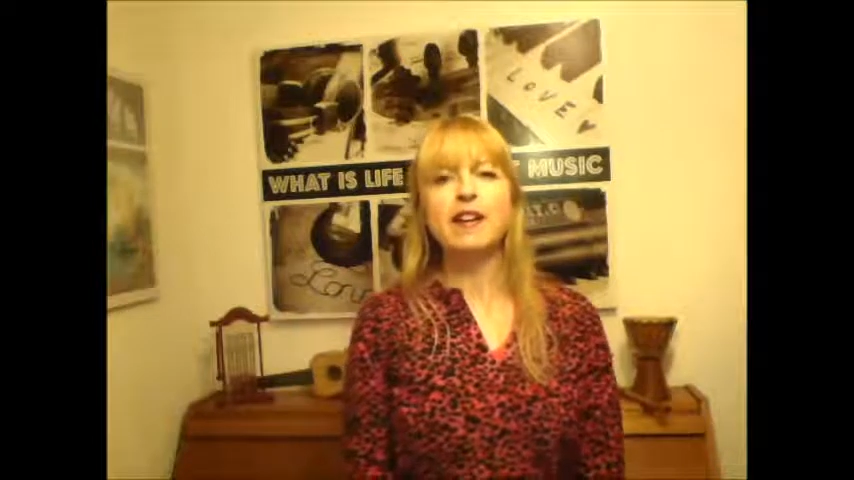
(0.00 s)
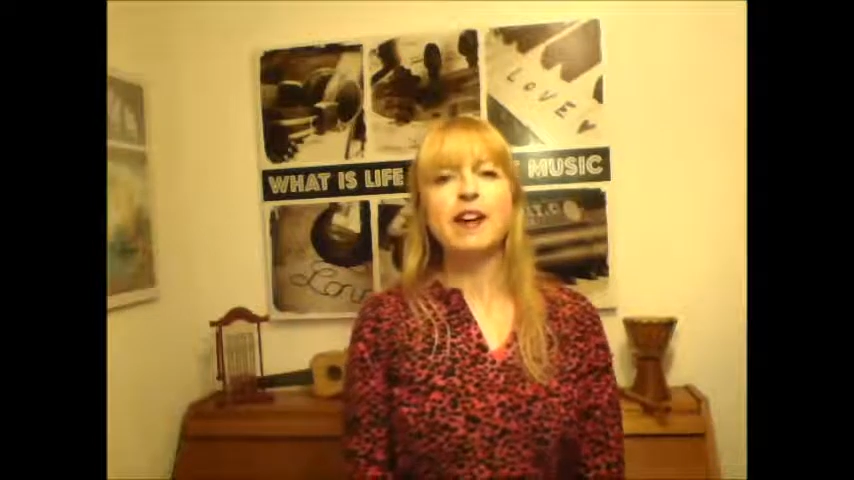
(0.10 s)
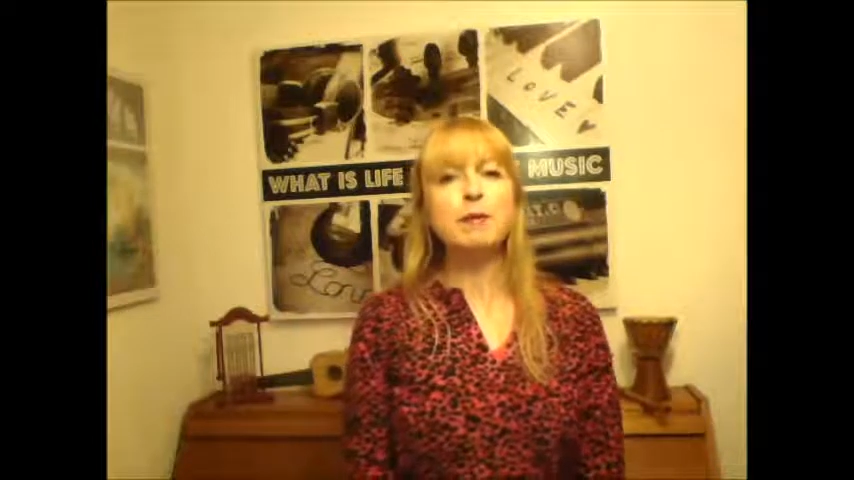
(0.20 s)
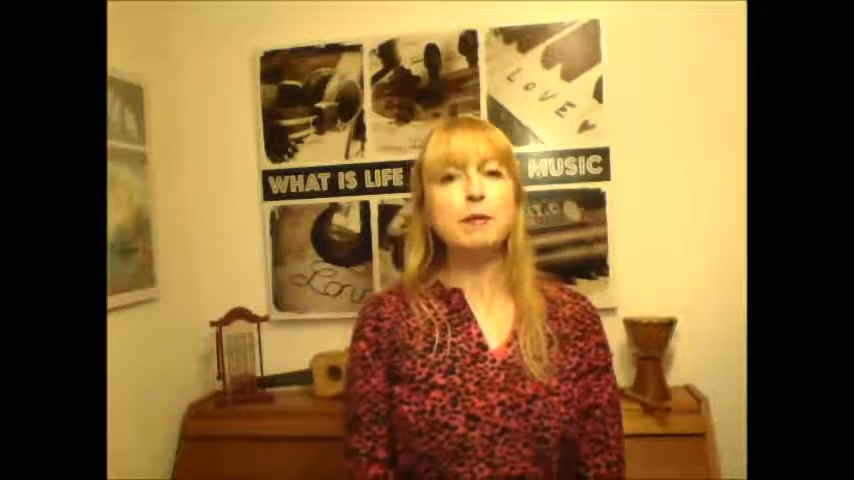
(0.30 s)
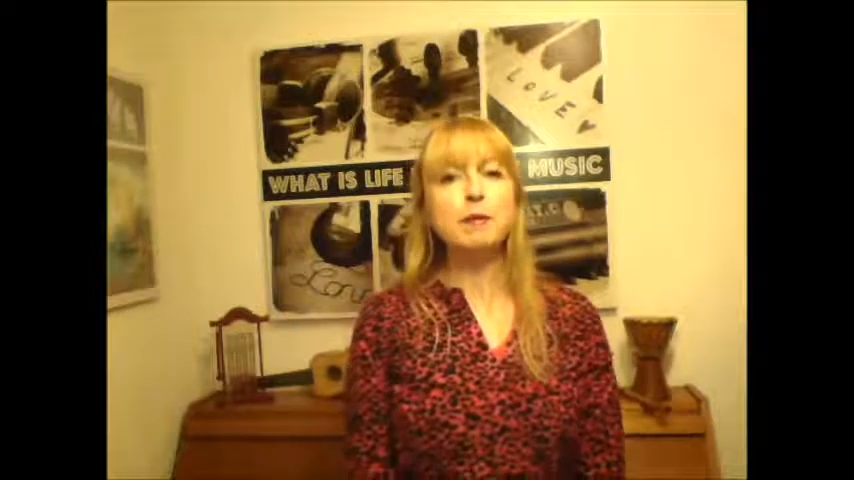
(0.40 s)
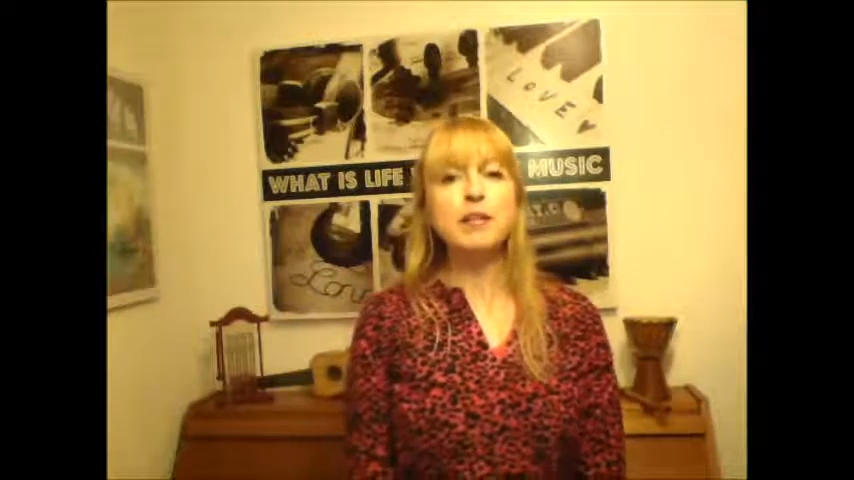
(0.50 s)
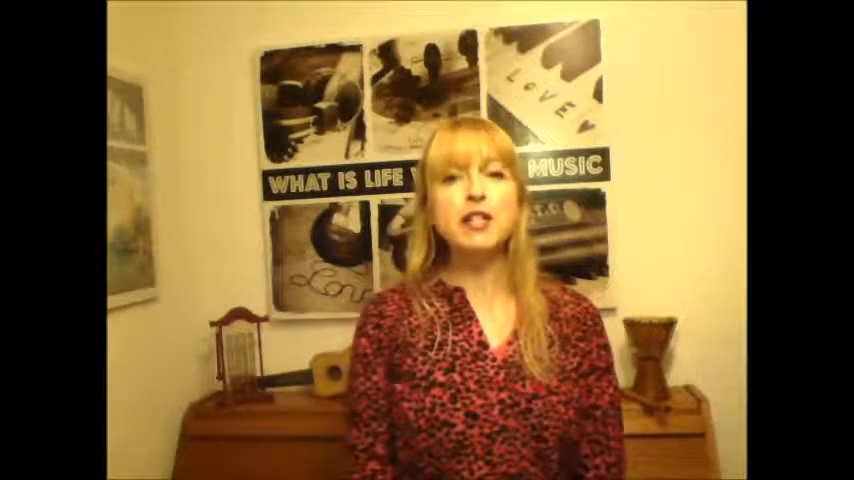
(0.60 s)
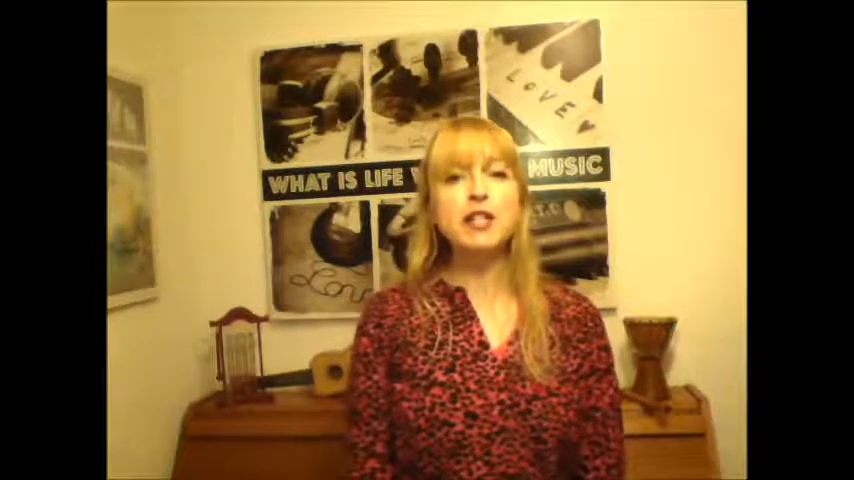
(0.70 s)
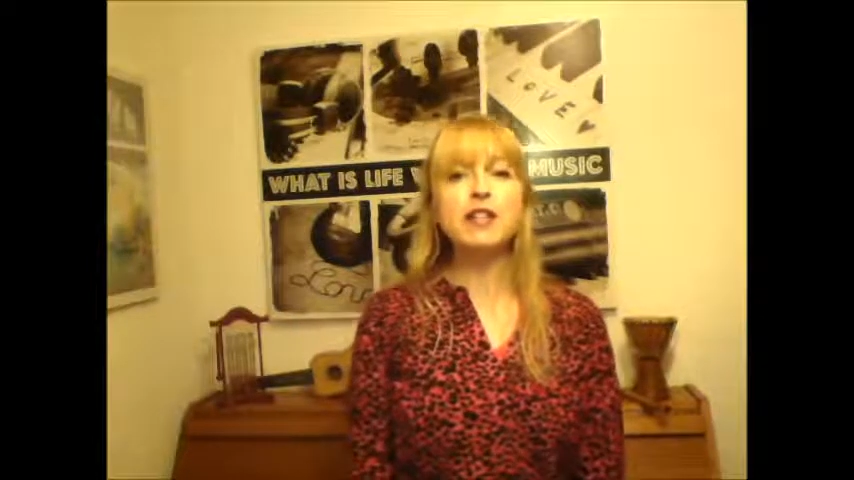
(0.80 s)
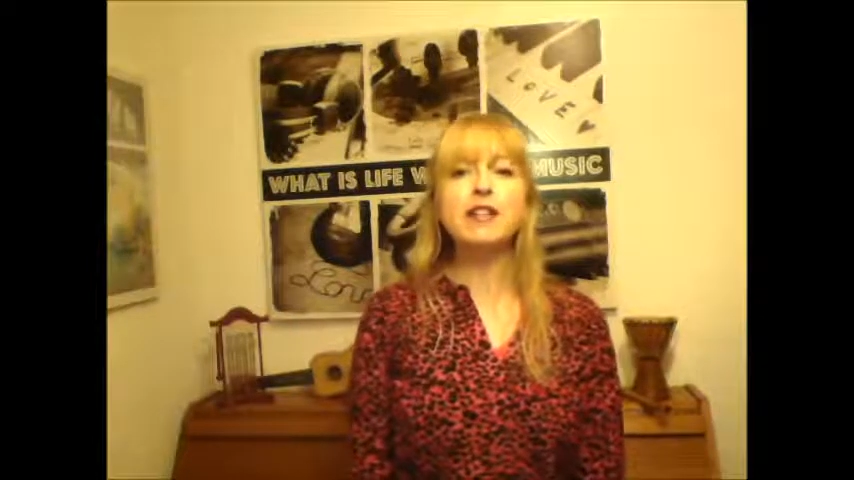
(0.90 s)
I'm a
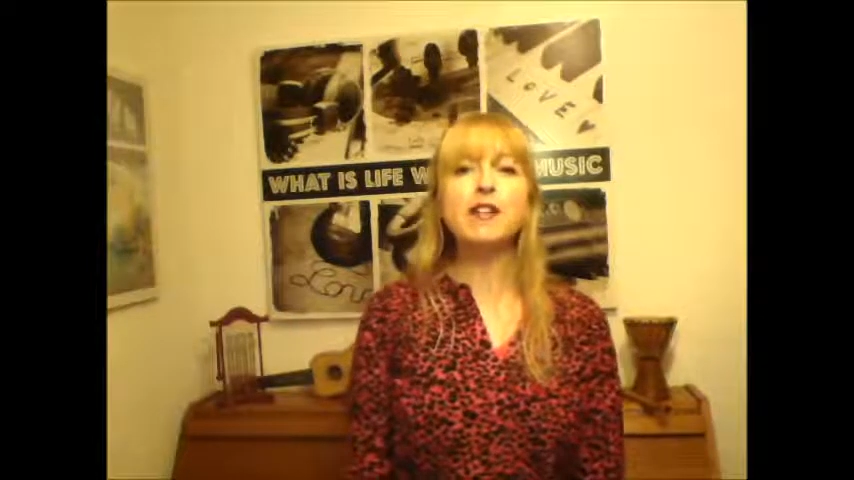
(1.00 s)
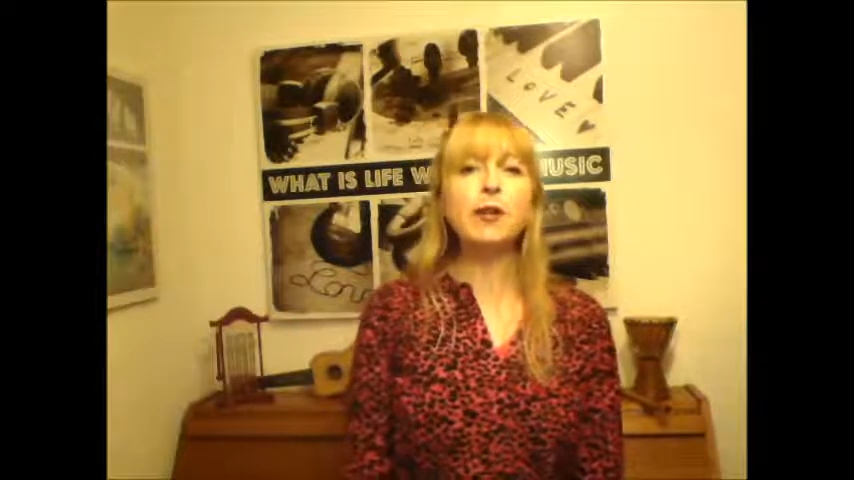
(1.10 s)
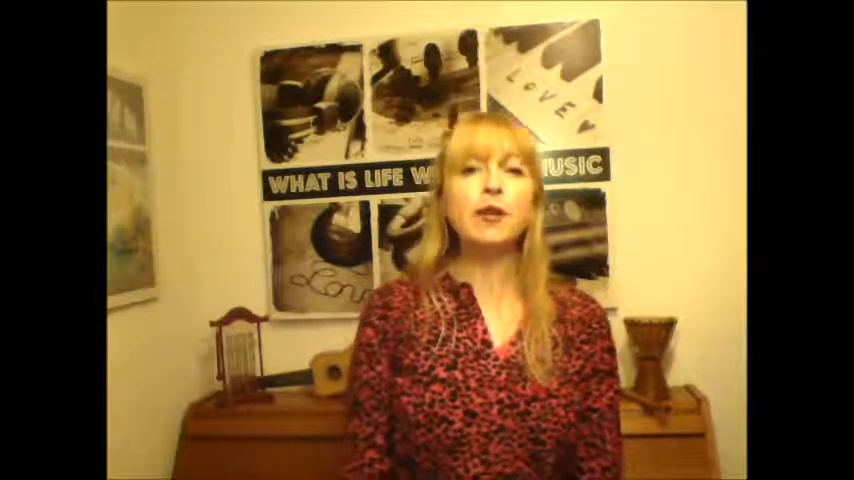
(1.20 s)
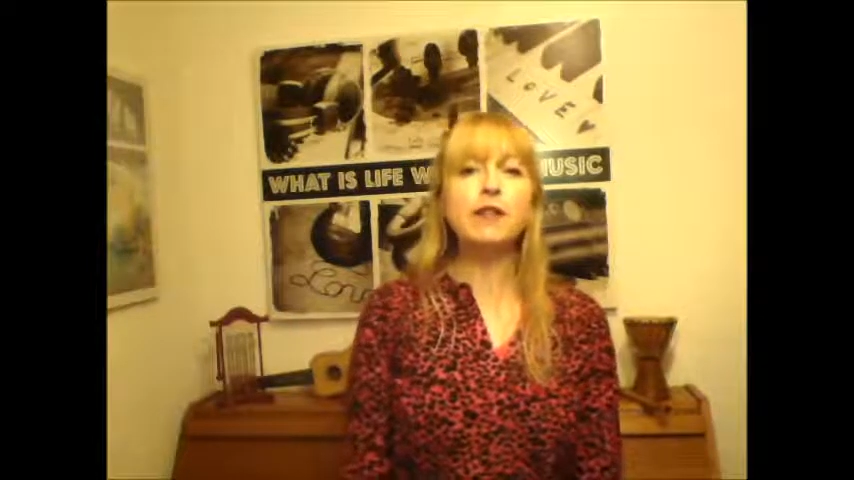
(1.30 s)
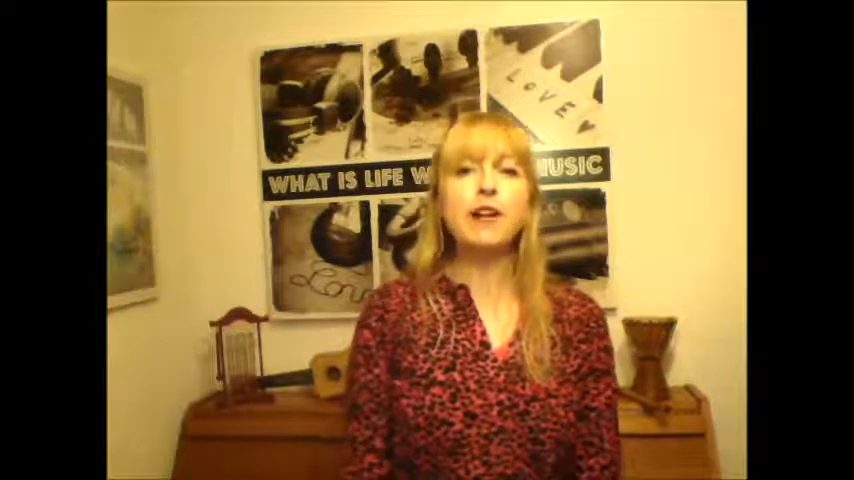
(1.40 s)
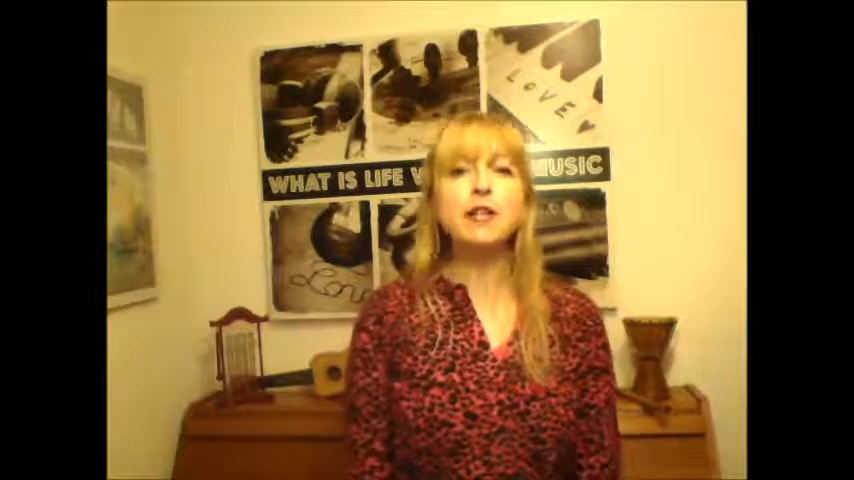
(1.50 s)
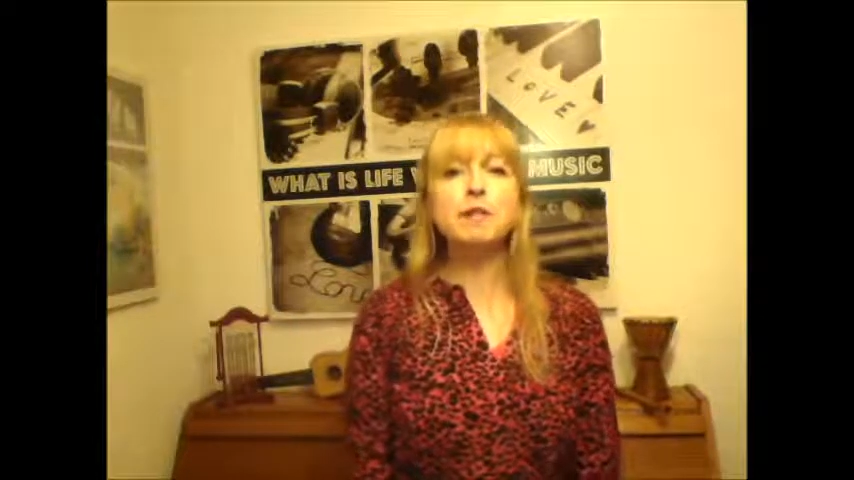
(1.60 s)
musician, a qualified